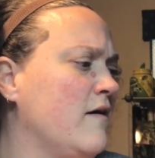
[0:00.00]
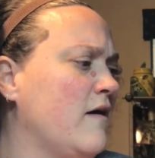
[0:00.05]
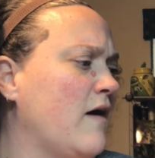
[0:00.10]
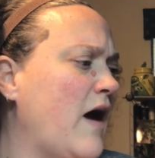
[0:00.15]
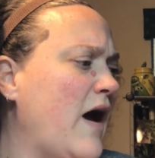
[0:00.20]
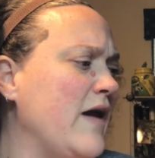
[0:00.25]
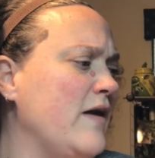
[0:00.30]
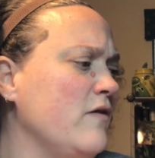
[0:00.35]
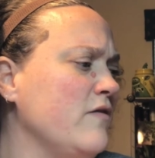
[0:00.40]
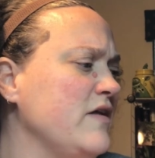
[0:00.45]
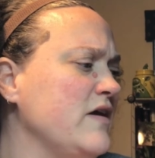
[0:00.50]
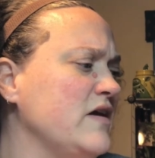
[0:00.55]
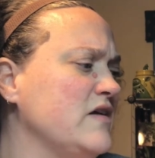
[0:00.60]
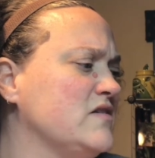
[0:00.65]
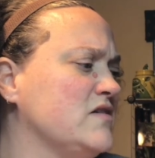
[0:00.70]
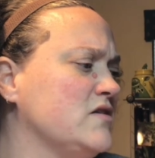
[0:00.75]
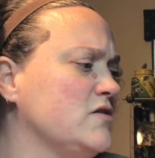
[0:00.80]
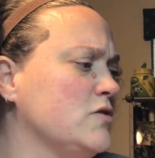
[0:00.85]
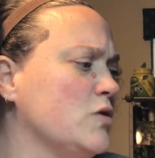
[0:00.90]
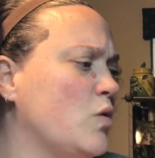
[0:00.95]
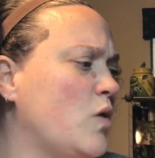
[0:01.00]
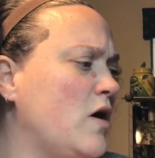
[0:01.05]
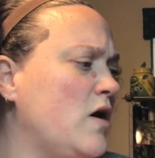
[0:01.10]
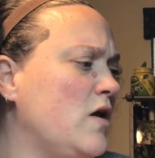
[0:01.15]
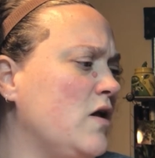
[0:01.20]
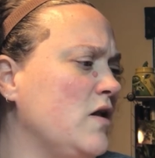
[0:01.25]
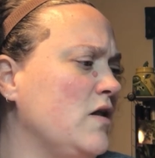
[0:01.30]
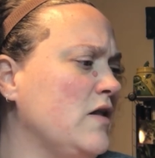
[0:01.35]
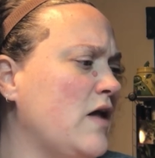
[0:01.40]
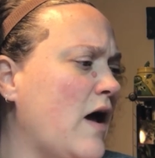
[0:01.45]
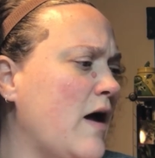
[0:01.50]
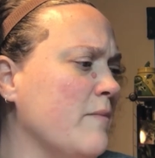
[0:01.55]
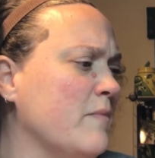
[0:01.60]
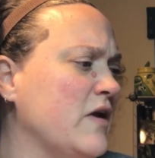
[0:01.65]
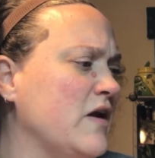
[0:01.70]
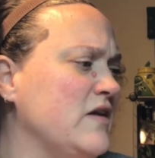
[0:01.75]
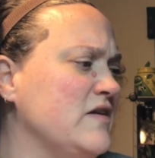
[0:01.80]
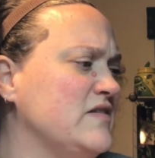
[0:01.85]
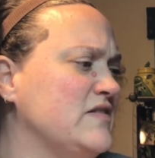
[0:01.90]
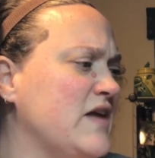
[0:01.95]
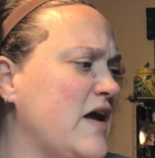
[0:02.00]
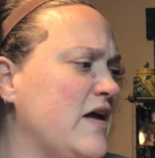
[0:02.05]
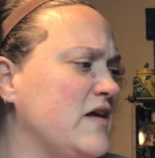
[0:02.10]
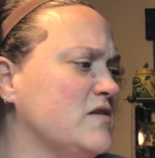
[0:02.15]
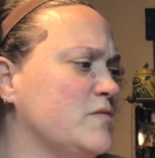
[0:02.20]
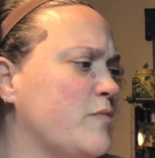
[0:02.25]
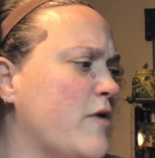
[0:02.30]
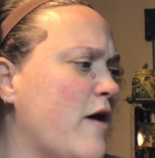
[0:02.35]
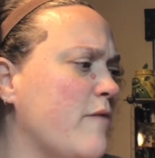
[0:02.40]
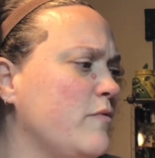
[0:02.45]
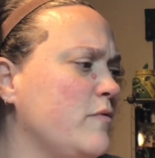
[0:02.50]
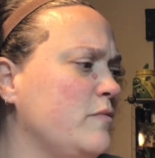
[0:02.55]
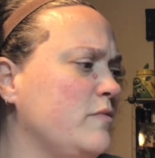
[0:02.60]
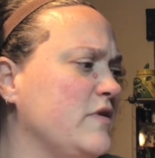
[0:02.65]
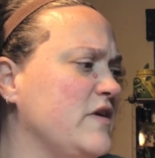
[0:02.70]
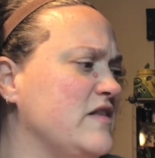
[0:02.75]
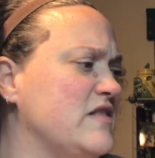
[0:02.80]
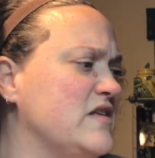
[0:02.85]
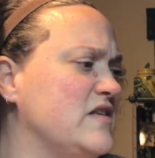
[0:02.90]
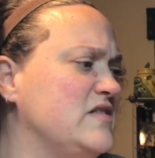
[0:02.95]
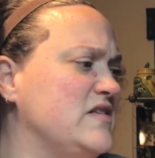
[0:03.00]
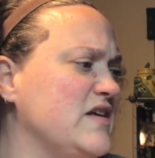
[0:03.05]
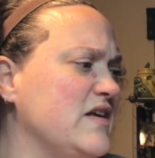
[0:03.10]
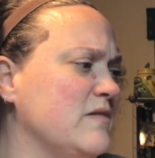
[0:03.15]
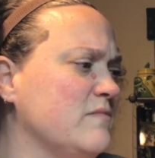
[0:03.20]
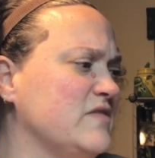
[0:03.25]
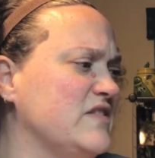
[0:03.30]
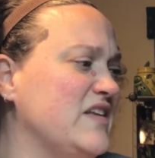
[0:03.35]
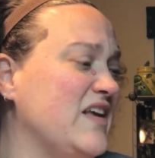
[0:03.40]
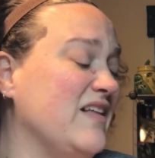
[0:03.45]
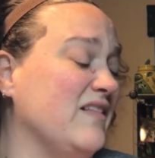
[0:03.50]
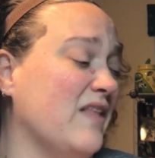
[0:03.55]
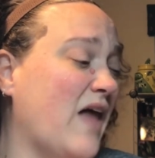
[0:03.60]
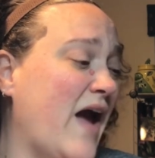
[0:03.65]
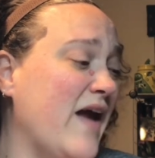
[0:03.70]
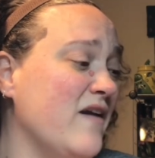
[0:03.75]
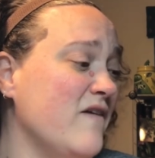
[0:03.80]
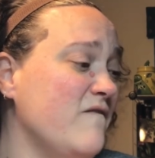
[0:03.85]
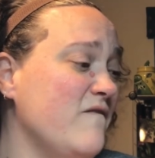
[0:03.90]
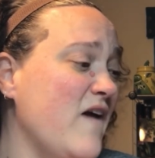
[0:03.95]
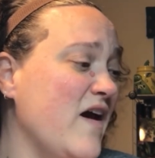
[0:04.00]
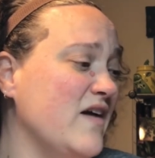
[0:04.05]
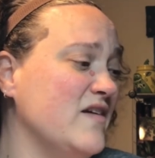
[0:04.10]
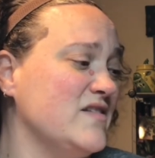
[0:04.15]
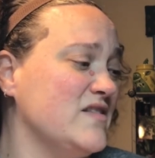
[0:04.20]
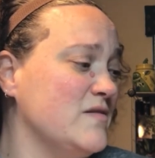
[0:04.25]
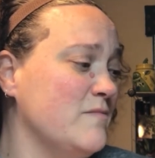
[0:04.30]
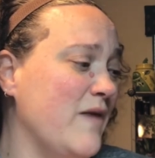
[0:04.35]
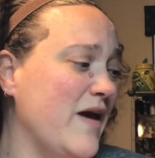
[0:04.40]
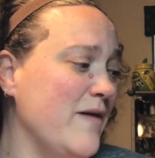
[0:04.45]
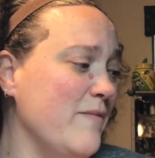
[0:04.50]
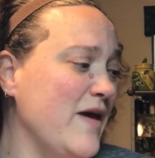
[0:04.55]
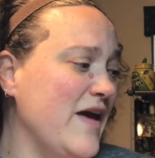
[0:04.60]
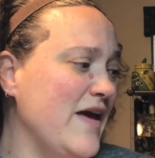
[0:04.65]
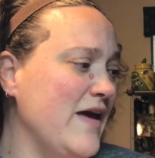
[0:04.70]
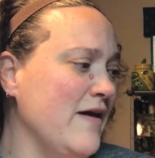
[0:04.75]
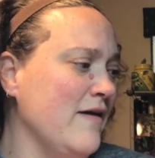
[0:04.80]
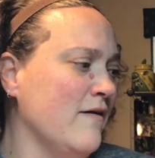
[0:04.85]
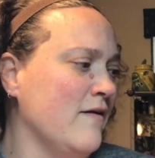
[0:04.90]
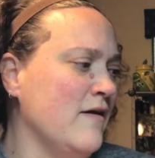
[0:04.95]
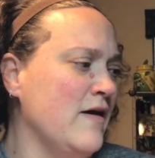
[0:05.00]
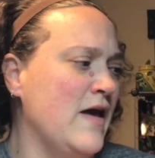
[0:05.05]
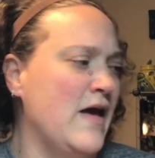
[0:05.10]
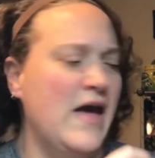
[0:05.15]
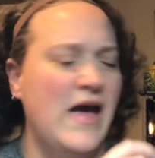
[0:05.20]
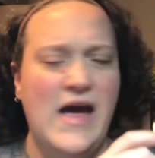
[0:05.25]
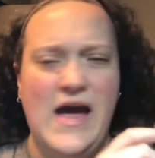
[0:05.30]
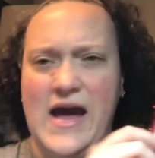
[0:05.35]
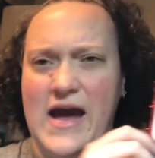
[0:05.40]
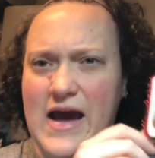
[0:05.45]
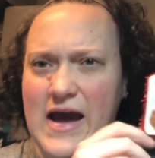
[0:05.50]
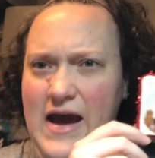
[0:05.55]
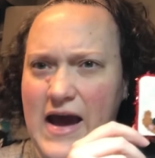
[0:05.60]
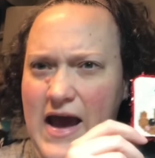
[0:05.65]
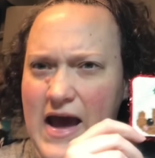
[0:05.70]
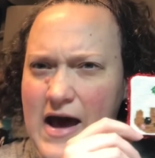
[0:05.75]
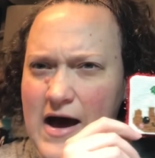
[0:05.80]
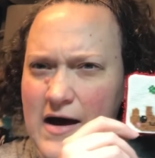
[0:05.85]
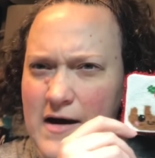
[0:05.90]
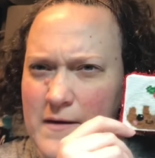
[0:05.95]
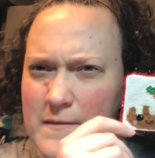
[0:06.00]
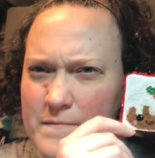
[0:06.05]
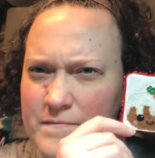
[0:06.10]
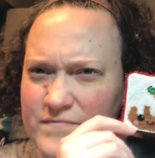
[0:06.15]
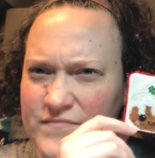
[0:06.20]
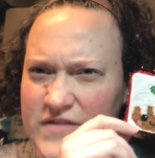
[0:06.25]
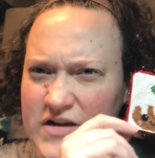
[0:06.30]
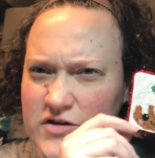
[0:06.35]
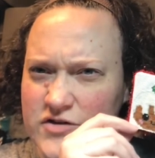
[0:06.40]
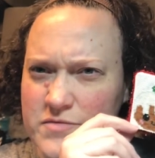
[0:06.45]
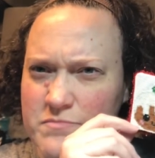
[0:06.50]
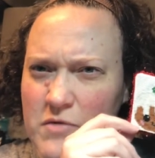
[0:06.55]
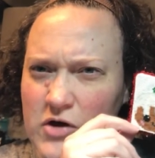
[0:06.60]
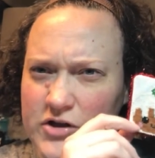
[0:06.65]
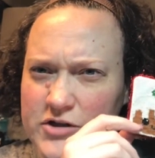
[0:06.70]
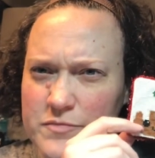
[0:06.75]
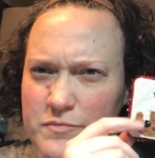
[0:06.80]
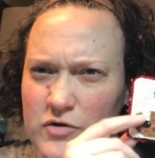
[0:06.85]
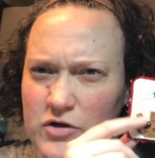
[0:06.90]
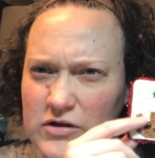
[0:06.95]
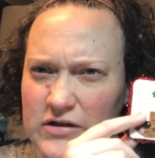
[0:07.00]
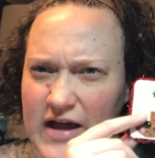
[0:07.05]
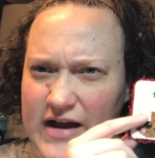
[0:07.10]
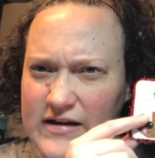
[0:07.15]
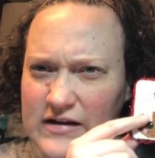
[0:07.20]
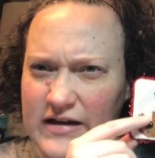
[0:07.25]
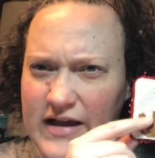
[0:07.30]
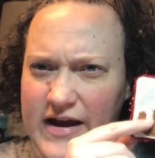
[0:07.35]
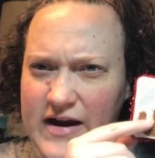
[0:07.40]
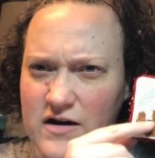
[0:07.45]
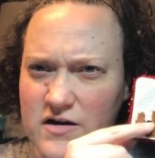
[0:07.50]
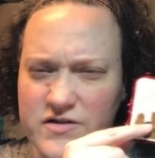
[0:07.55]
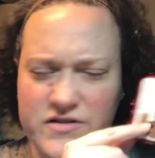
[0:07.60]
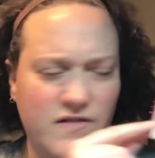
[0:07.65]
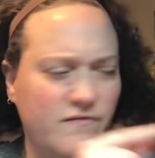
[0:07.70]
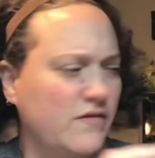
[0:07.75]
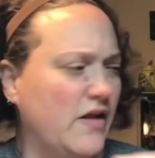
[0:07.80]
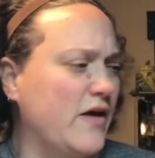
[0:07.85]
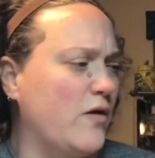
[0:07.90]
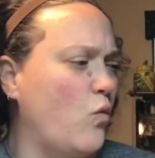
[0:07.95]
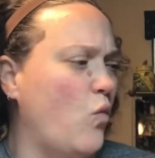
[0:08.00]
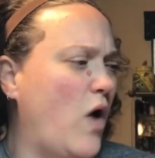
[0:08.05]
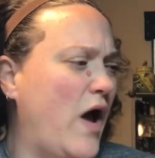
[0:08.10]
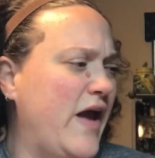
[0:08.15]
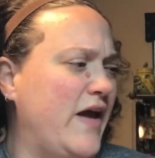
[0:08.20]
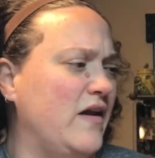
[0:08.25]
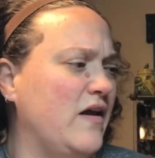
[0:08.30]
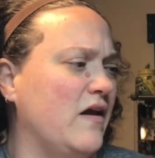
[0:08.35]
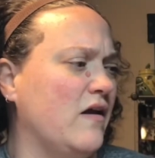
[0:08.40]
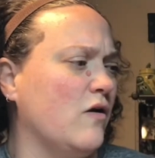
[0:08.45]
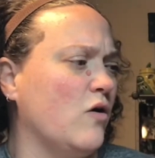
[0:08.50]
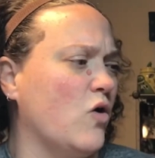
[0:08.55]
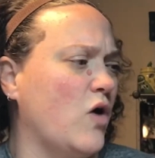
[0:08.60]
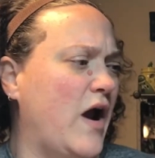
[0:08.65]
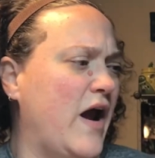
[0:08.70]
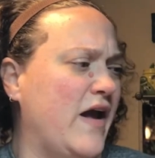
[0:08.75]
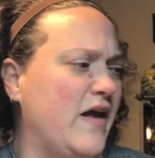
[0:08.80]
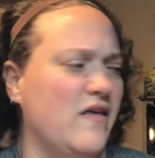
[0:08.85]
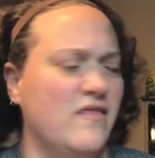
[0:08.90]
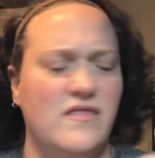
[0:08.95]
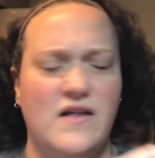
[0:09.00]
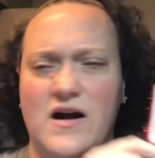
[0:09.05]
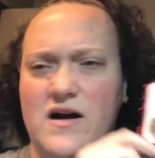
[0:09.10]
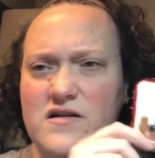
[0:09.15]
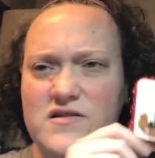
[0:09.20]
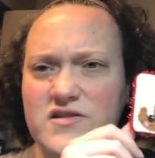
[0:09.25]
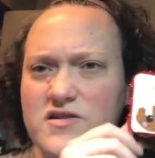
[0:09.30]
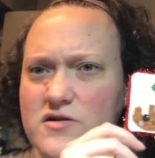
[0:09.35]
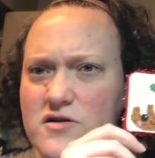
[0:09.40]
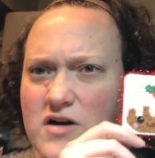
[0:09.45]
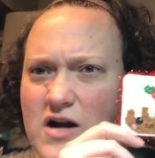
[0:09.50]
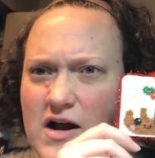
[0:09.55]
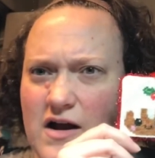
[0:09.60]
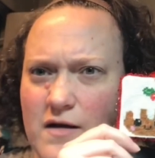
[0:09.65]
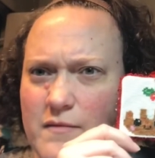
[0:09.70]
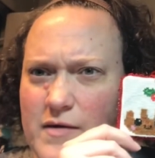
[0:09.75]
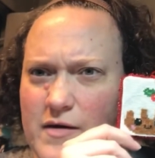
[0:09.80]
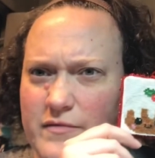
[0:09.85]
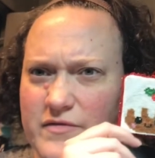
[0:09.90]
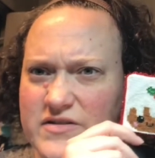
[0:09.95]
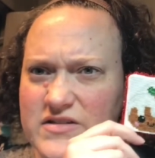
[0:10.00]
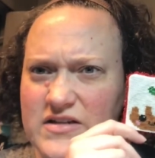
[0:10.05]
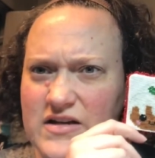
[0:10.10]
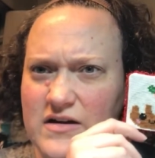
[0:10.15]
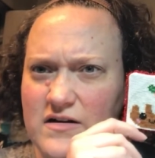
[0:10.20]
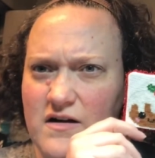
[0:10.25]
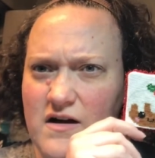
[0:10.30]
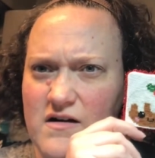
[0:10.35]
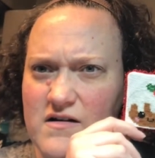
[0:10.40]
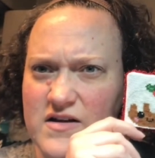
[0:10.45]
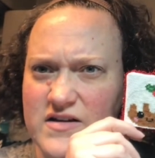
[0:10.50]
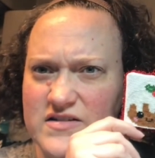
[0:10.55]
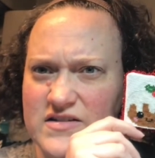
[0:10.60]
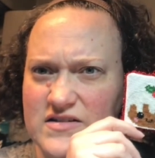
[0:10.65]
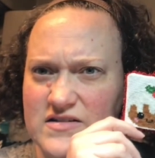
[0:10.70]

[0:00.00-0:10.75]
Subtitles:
I don't think it's a toile. I'm gonna say it's probably the DMC Light Effects, maybe. There's multiple layers of white and gray in there, so you're not gonna be able to see it all because